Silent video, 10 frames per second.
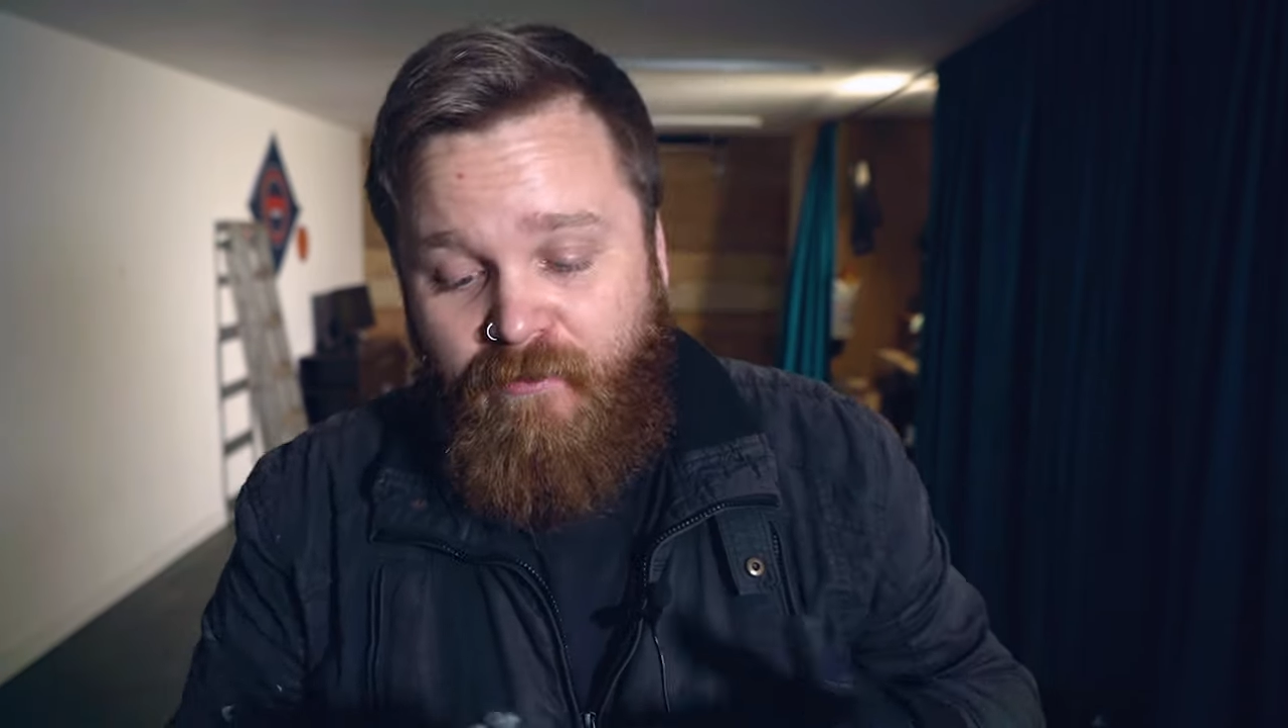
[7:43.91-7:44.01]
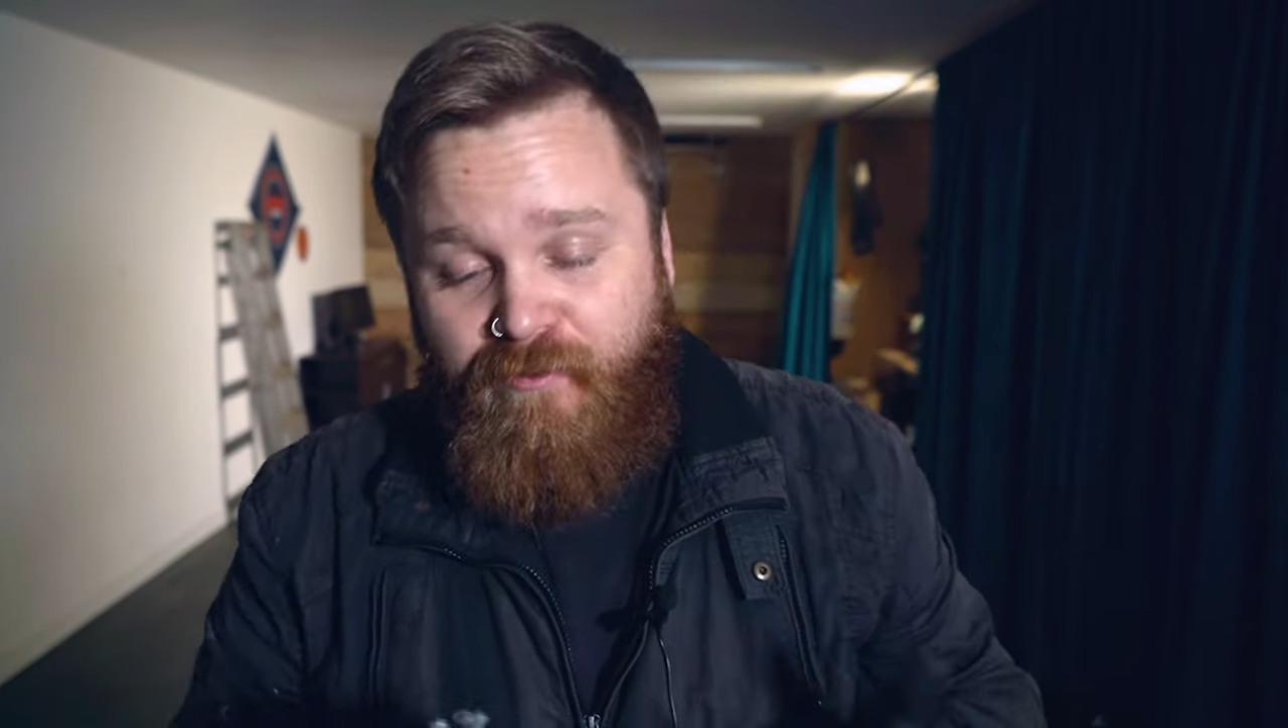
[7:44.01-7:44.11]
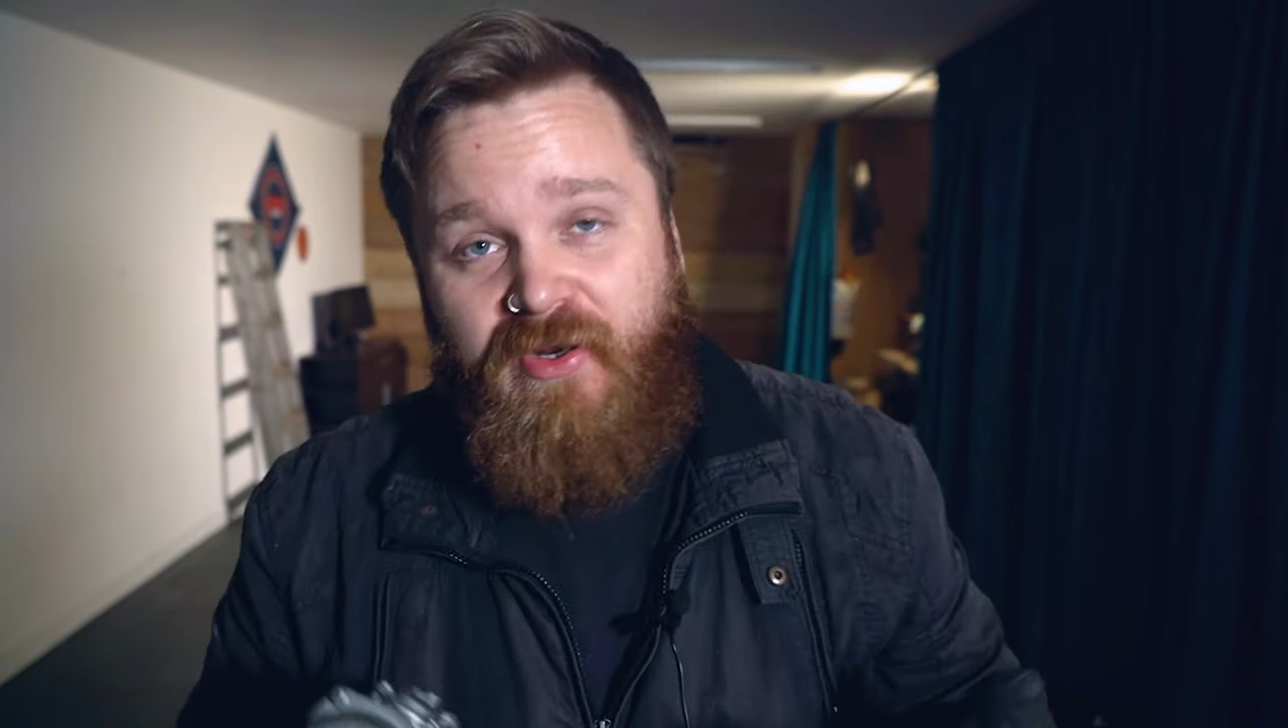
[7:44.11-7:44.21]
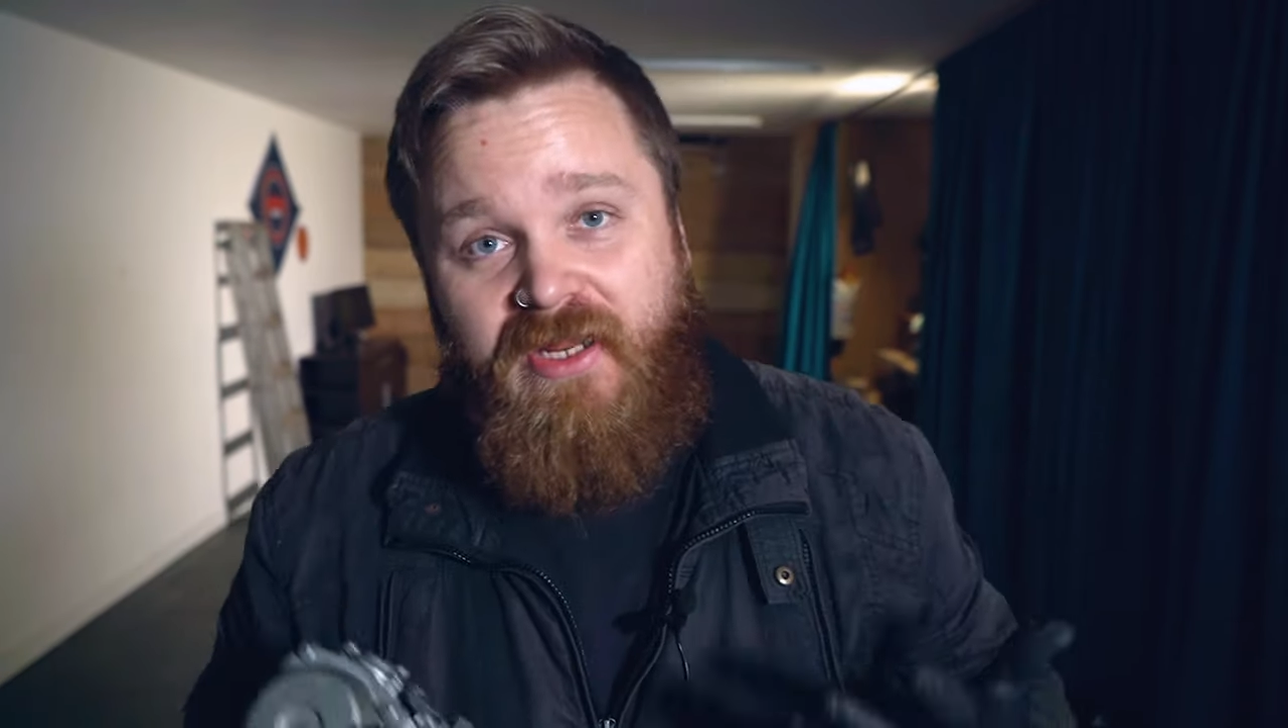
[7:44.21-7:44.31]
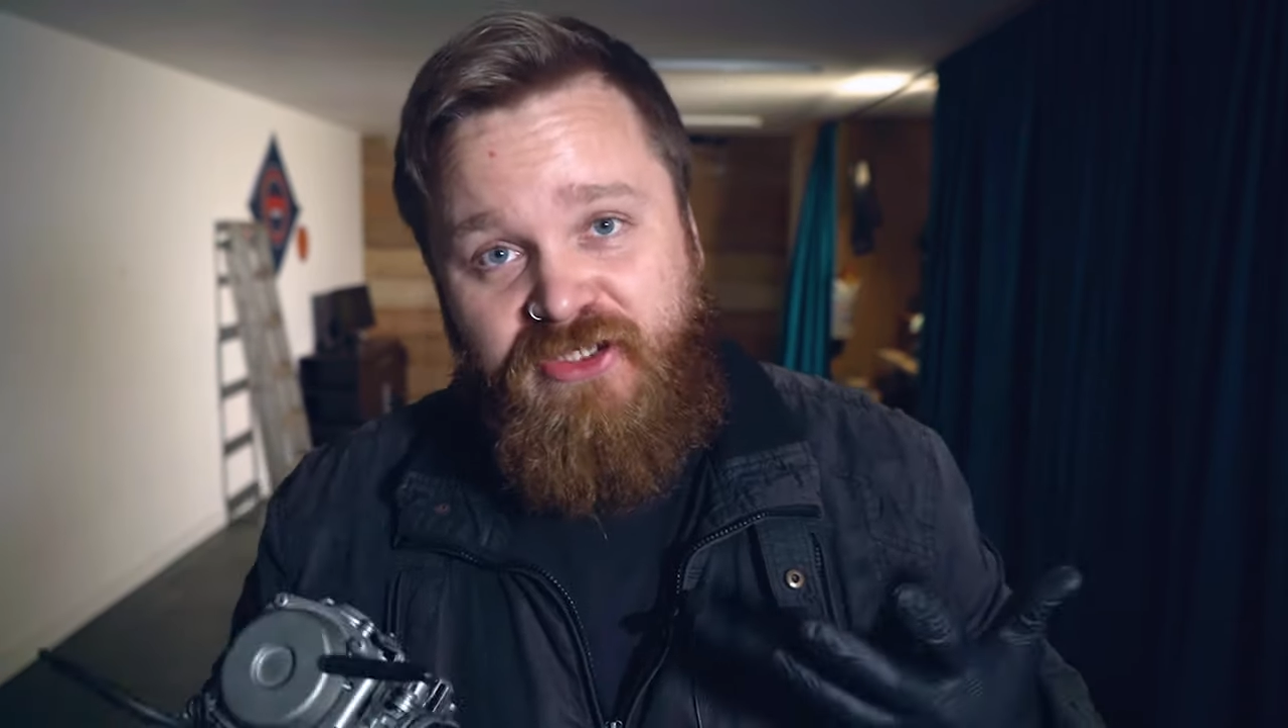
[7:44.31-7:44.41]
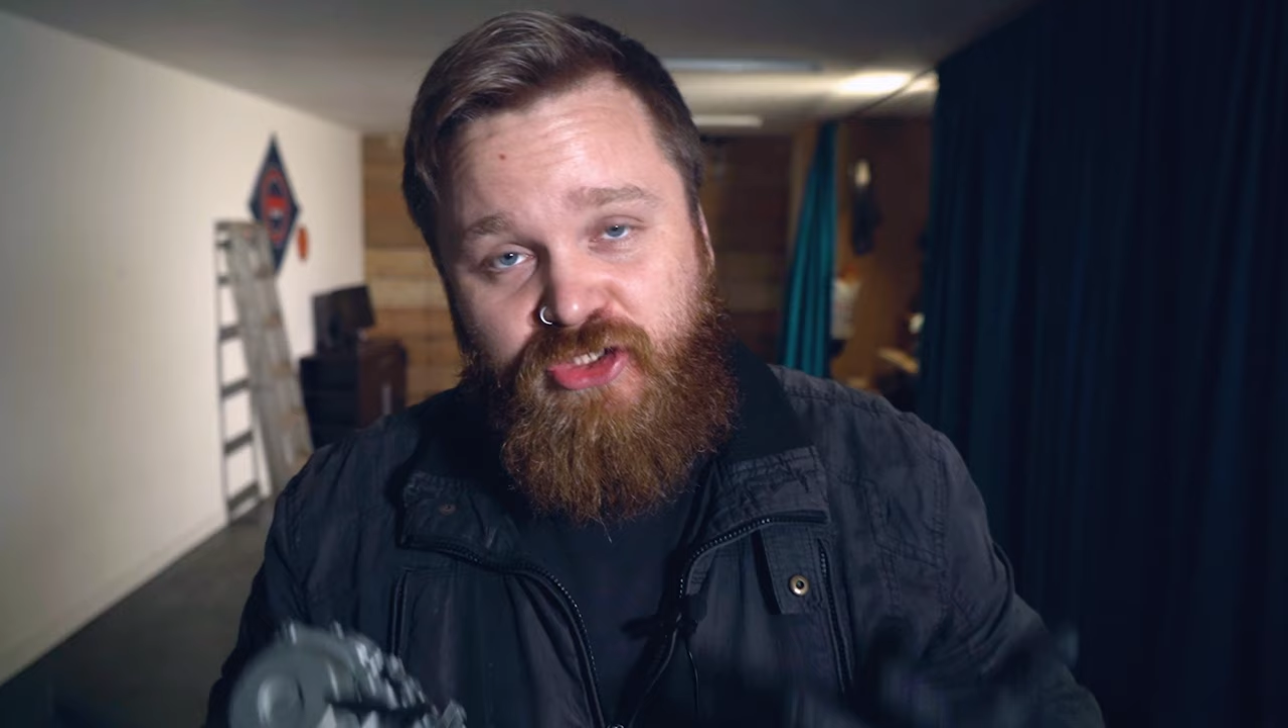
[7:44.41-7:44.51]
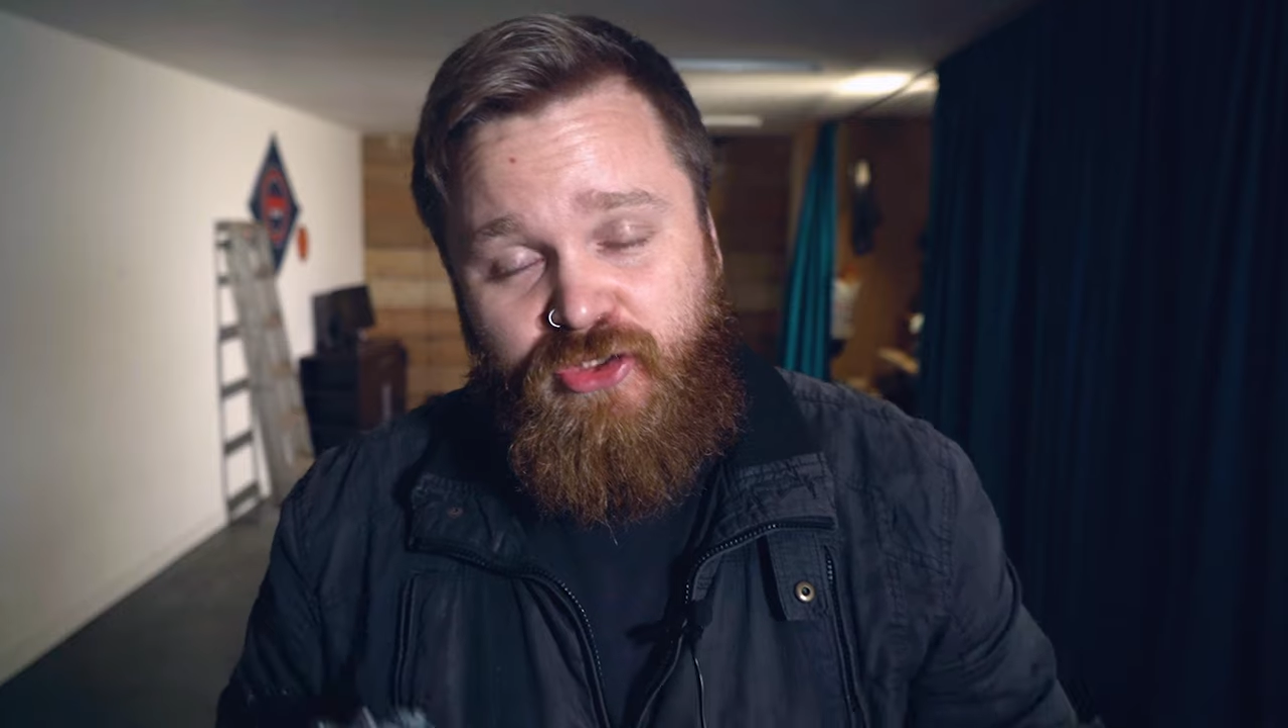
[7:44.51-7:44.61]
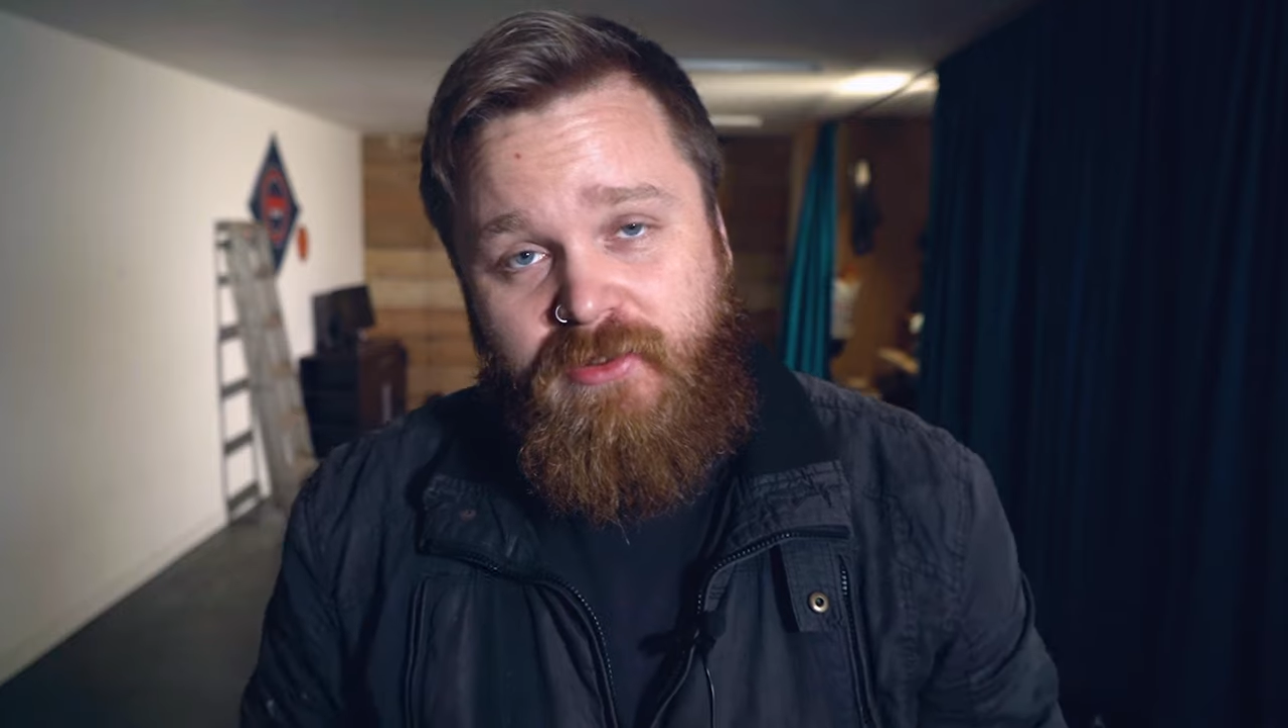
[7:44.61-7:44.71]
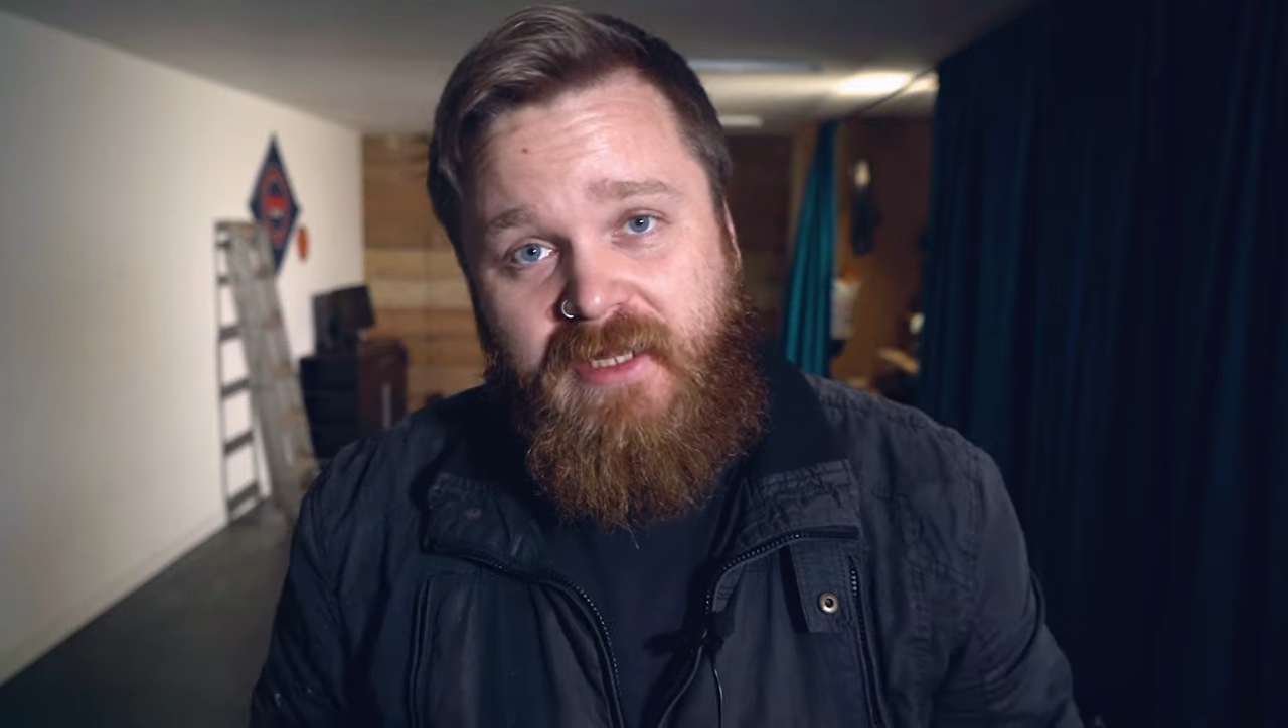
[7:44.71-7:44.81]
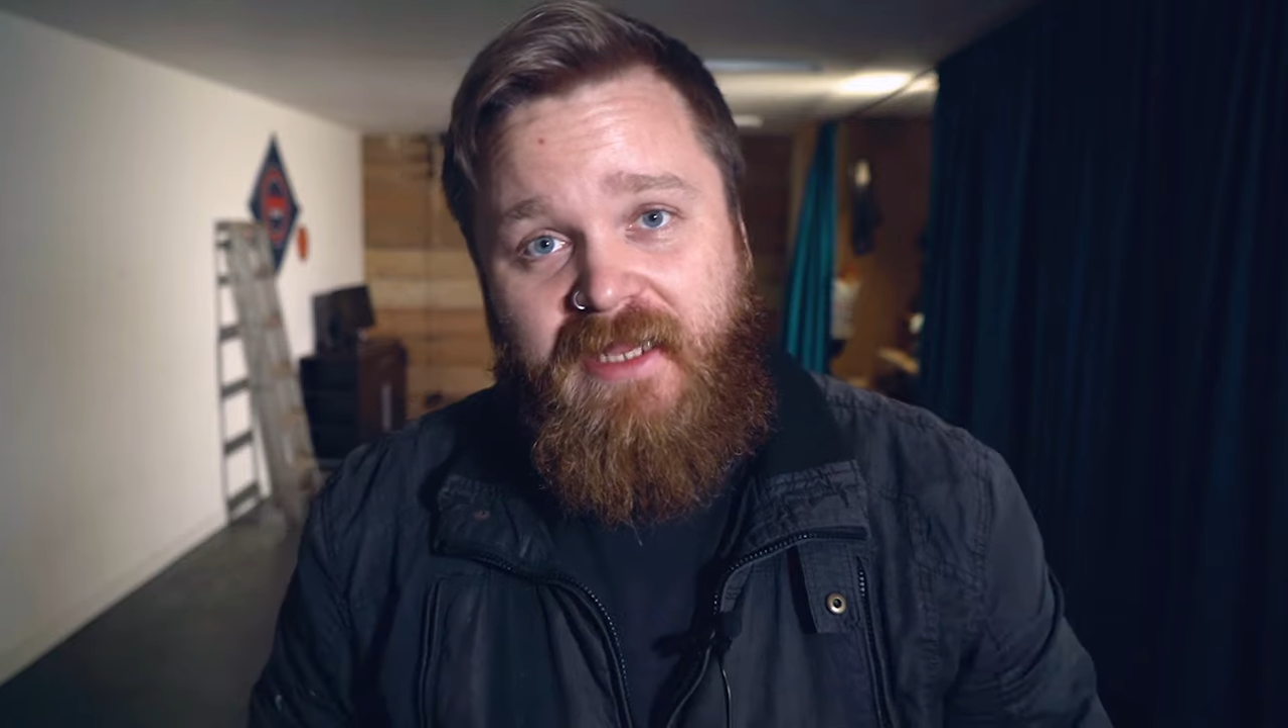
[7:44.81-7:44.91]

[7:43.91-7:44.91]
but it should